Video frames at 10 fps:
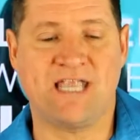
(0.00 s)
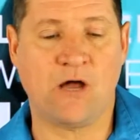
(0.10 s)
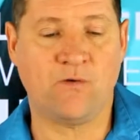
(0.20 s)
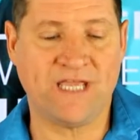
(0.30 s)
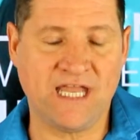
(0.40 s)

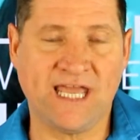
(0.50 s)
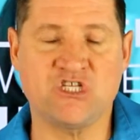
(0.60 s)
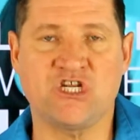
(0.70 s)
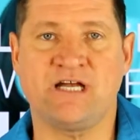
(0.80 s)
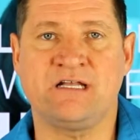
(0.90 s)
now in
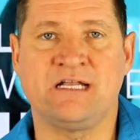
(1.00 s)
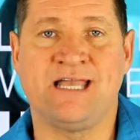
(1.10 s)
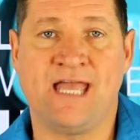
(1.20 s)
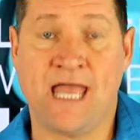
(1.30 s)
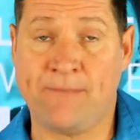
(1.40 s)
Asia,
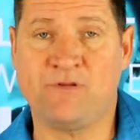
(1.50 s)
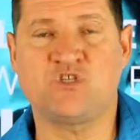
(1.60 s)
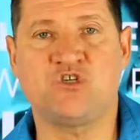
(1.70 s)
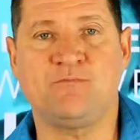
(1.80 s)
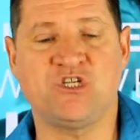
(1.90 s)

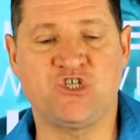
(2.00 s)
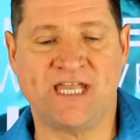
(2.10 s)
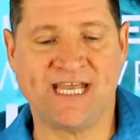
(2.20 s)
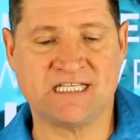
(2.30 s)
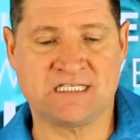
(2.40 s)
happens to be
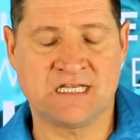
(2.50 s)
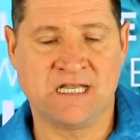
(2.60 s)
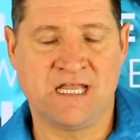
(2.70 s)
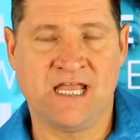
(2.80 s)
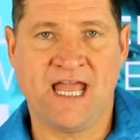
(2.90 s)
Jeunesse.
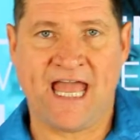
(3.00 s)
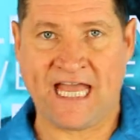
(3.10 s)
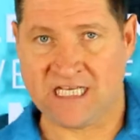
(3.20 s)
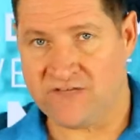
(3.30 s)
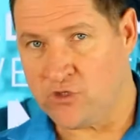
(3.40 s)

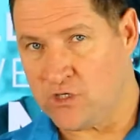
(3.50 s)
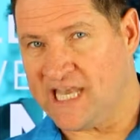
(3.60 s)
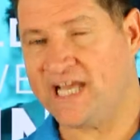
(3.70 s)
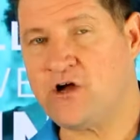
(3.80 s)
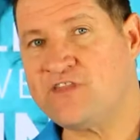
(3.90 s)
And if you
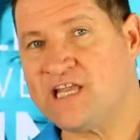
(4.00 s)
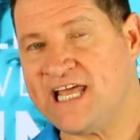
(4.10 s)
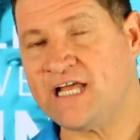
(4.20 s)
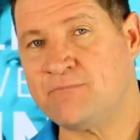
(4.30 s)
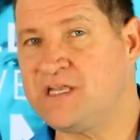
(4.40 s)
click on the
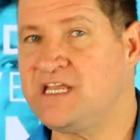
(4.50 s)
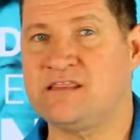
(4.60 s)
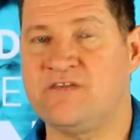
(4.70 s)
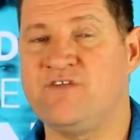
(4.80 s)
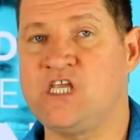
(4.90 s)
link beneath
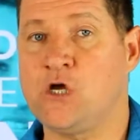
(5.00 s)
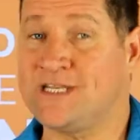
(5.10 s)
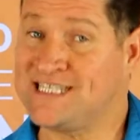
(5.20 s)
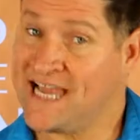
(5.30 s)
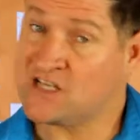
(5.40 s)
the video,
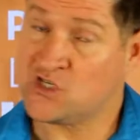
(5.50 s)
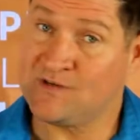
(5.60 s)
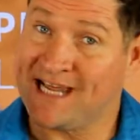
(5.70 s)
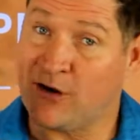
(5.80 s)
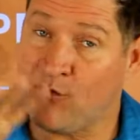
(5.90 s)
it takes you
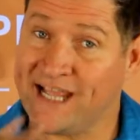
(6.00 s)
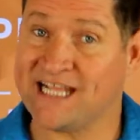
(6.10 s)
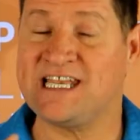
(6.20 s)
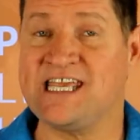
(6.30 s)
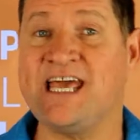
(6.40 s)

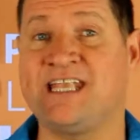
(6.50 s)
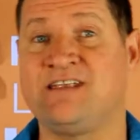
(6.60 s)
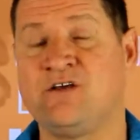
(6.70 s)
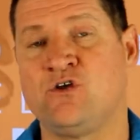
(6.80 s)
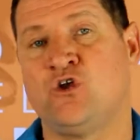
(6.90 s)
directly
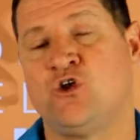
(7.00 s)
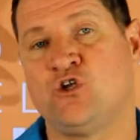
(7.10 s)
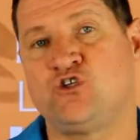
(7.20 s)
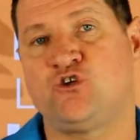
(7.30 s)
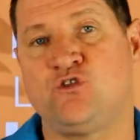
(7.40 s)
in
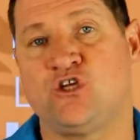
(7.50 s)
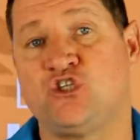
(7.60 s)
to the